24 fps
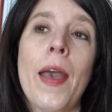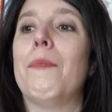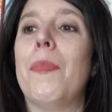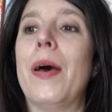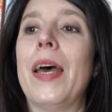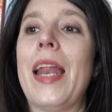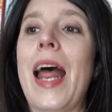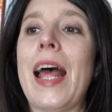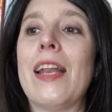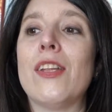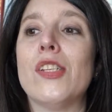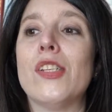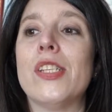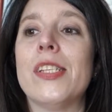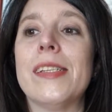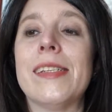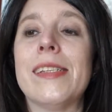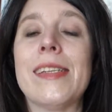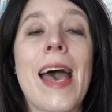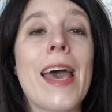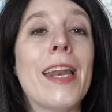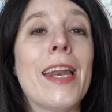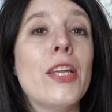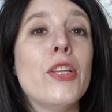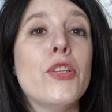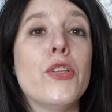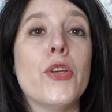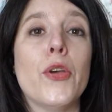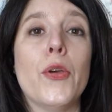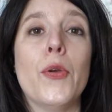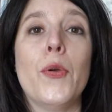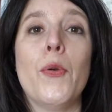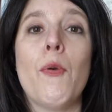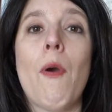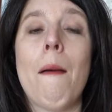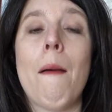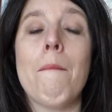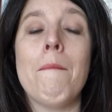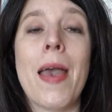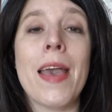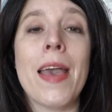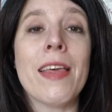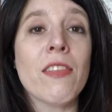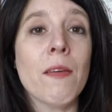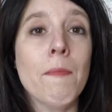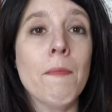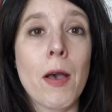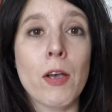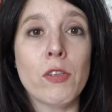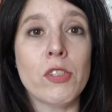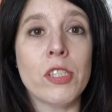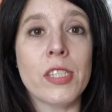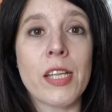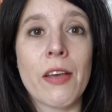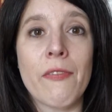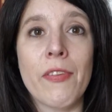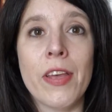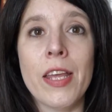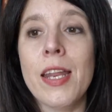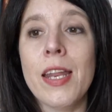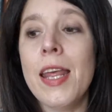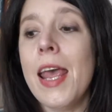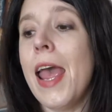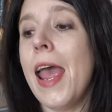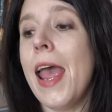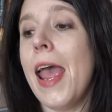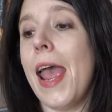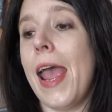but I just decided to make the most of it